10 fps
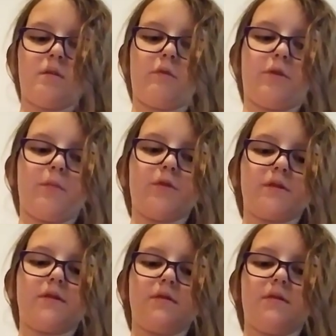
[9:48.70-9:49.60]
with
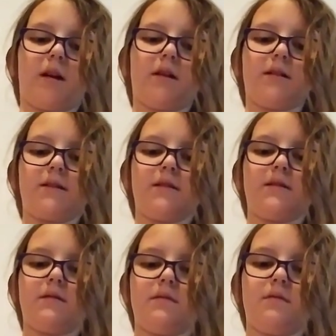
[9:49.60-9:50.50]
most
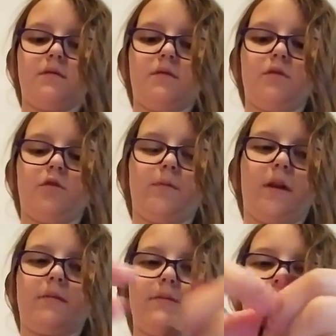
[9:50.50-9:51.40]
necklaces, you'll be
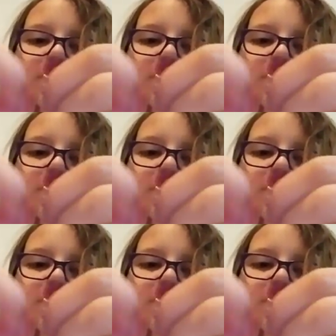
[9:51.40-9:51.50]
able to